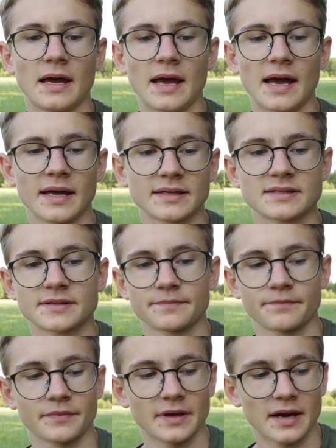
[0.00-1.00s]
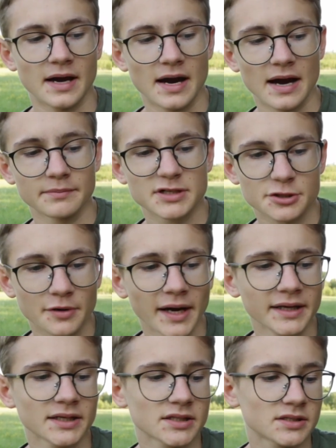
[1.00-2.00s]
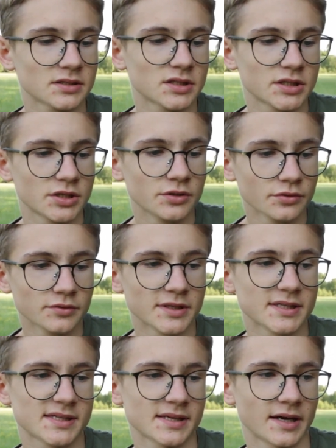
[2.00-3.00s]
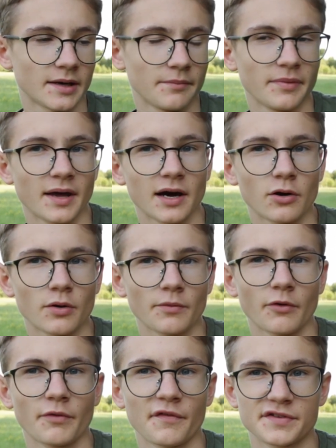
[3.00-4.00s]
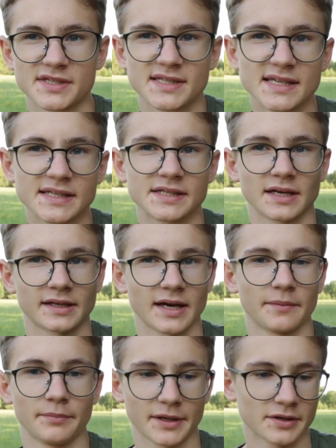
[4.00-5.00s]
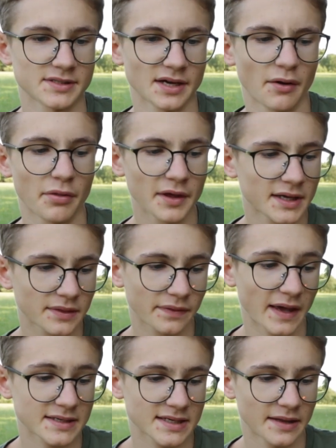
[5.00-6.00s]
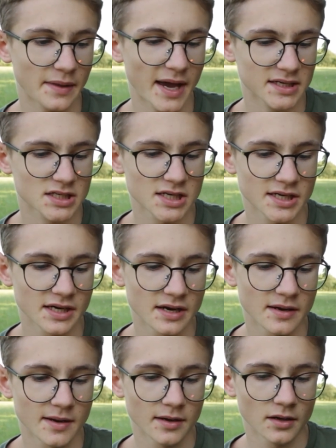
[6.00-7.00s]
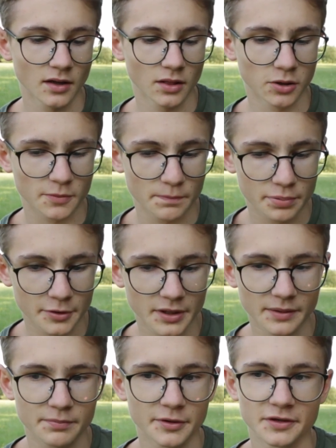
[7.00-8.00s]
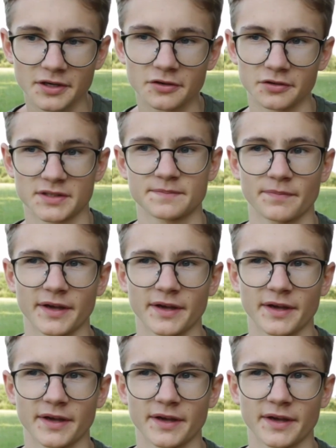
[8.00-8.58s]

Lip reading: And I'm trying to do this now with a seed again, because I think that can actually look pretty good.